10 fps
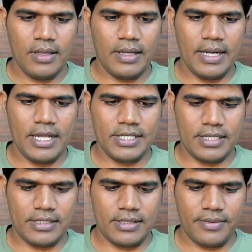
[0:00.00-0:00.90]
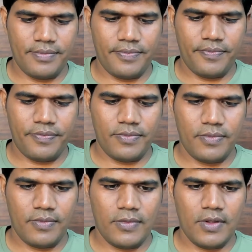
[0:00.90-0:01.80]
Creations.
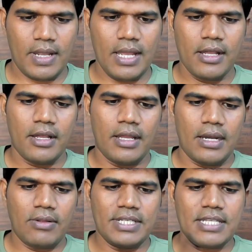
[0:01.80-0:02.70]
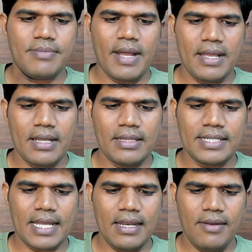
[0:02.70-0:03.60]
Okay, now this is my other
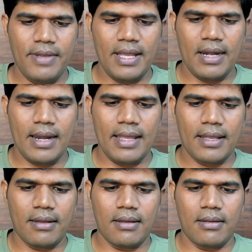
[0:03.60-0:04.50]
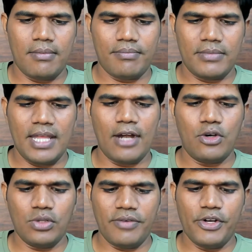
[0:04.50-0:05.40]
channel where like uh, there are
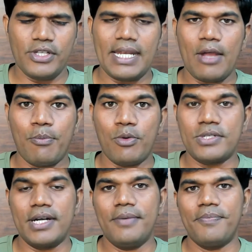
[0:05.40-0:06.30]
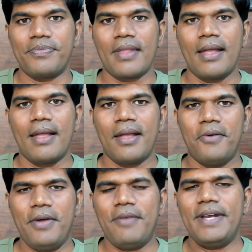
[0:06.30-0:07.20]
two, three videos that I have posted,
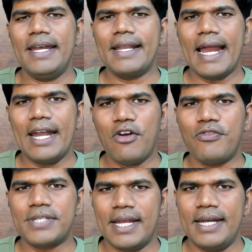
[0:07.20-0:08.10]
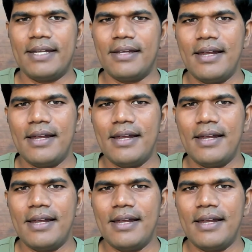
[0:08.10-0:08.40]
where we did kind of skate.